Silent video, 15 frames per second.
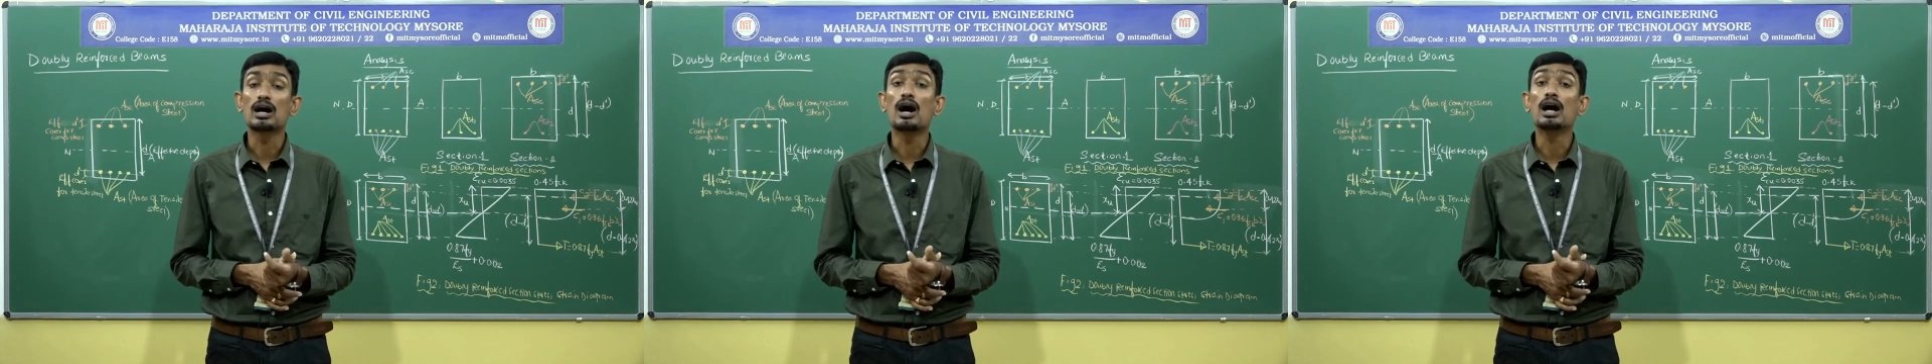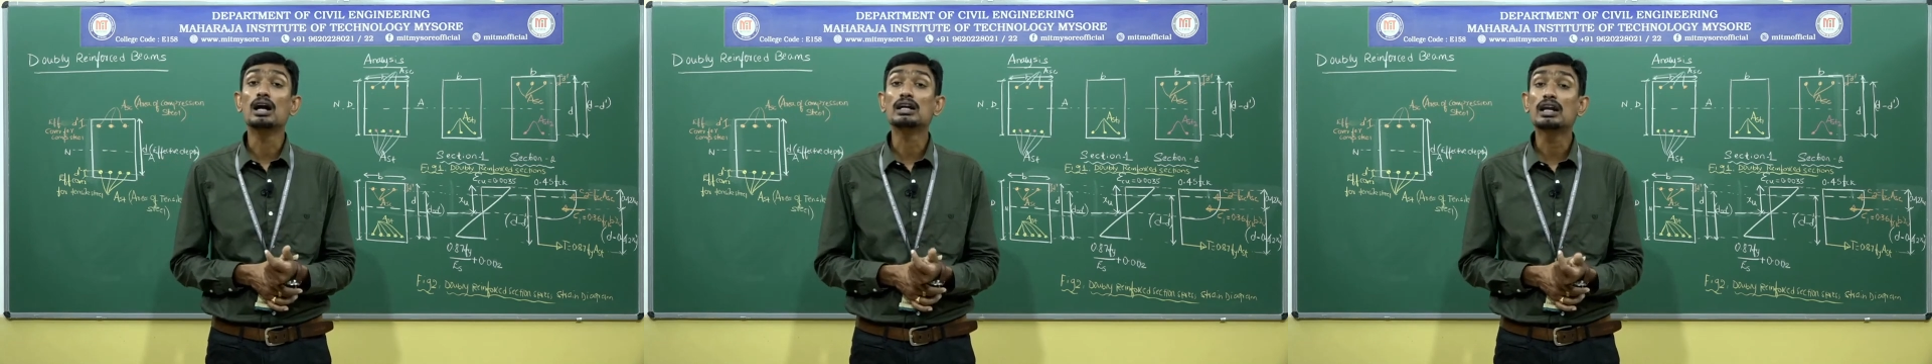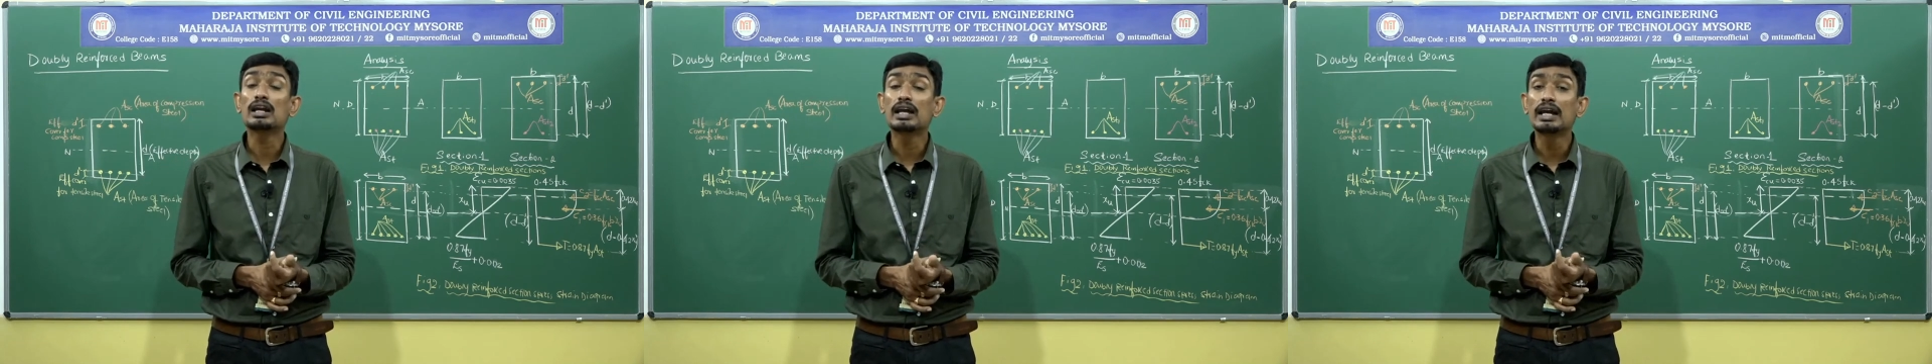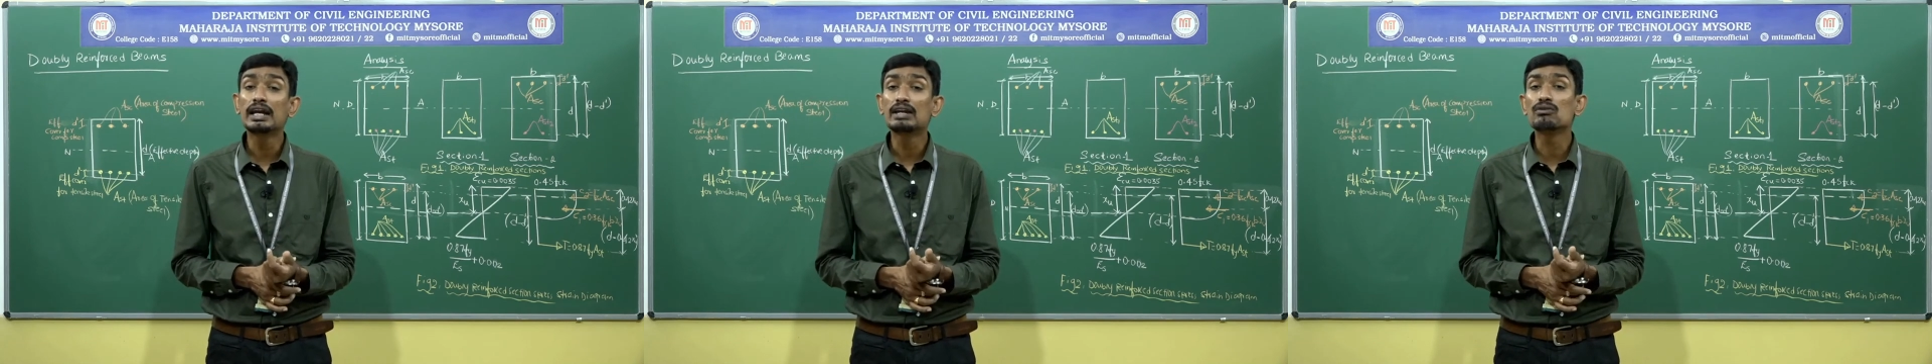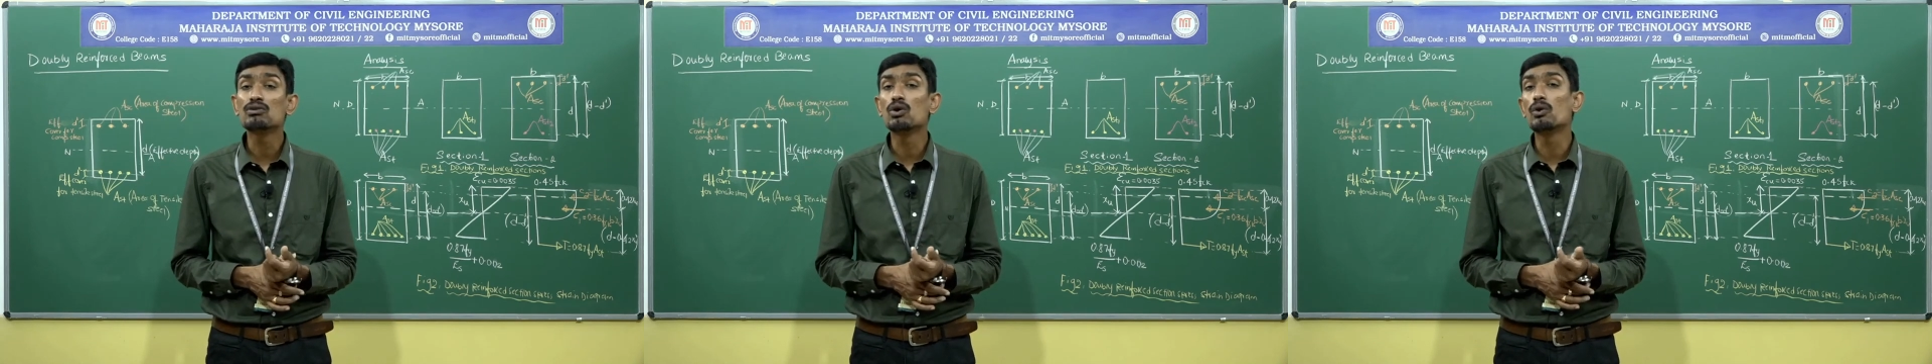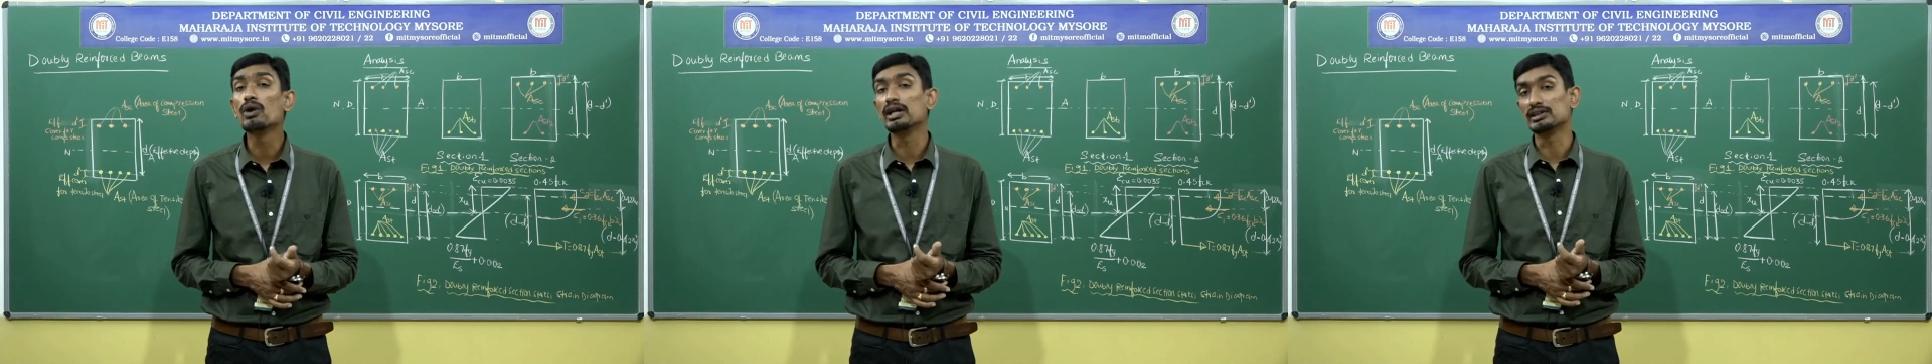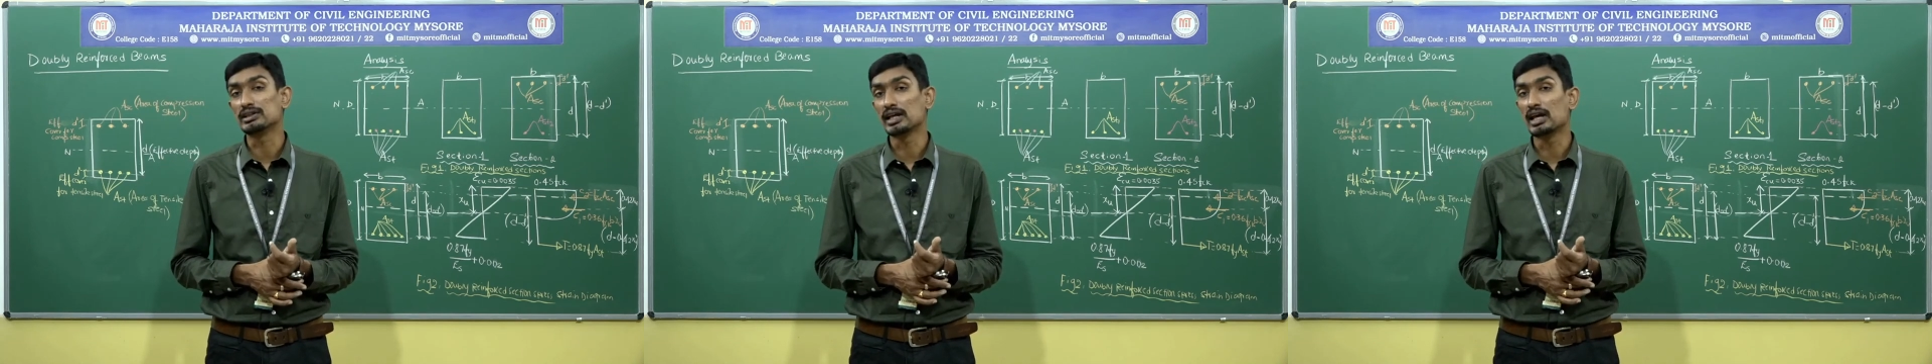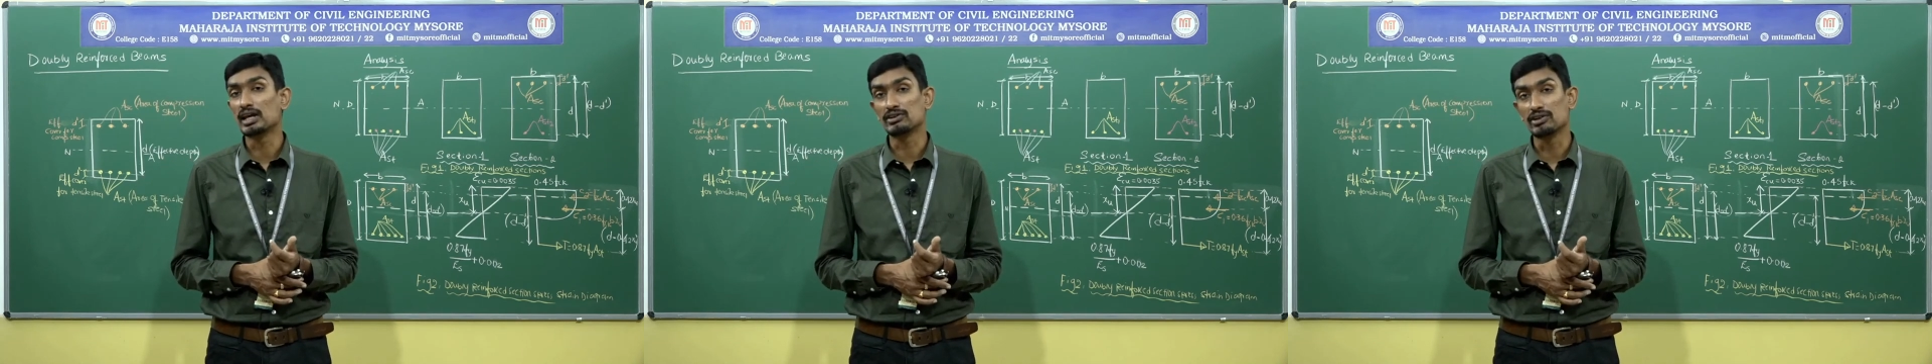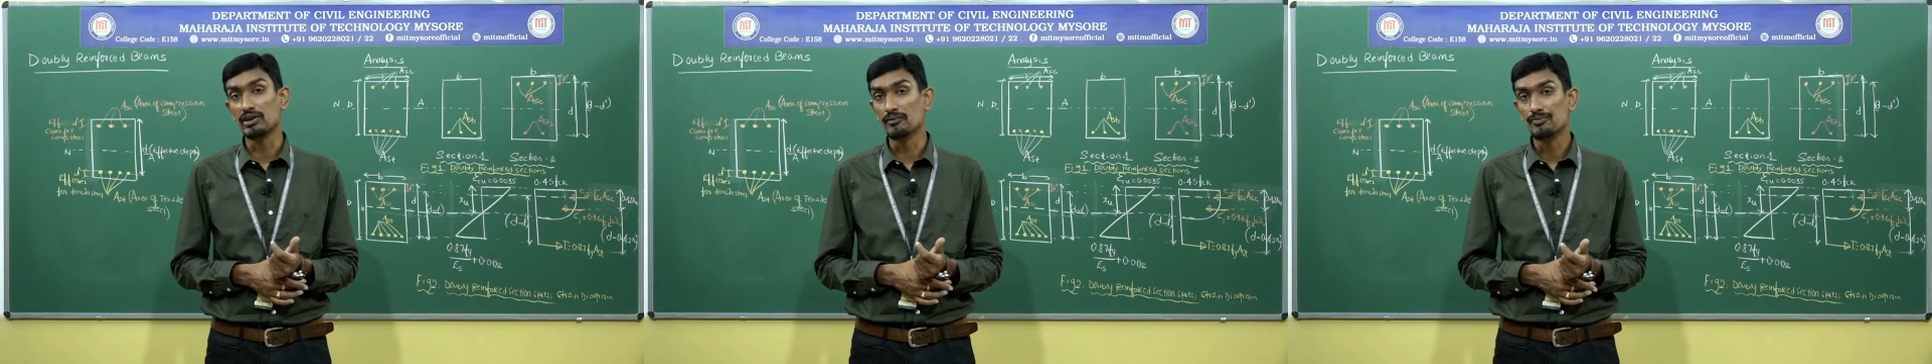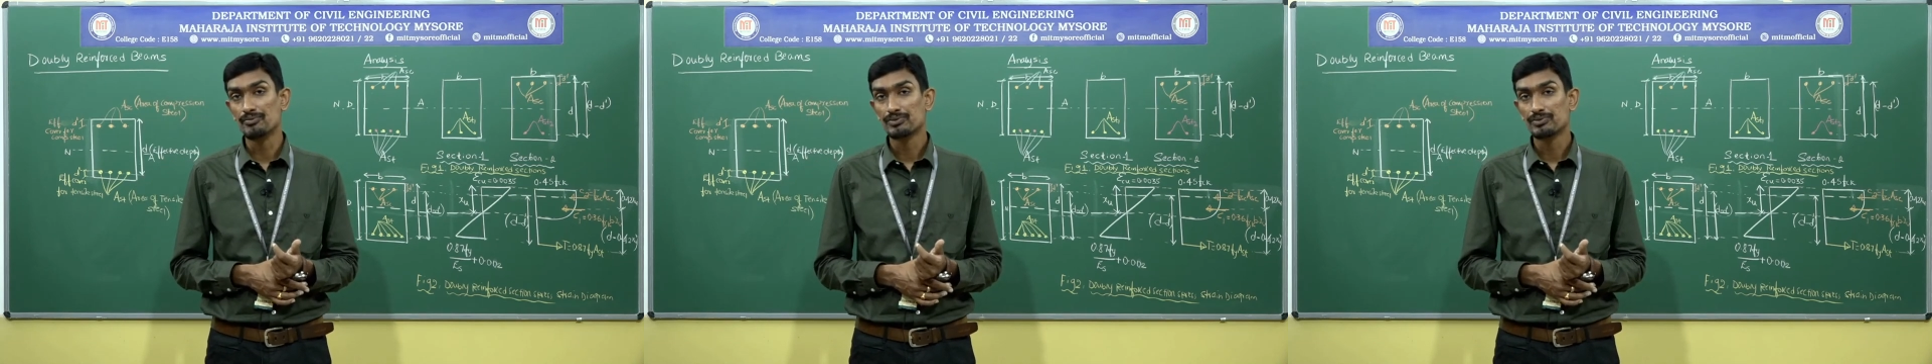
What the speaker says: alternative loadings I can say.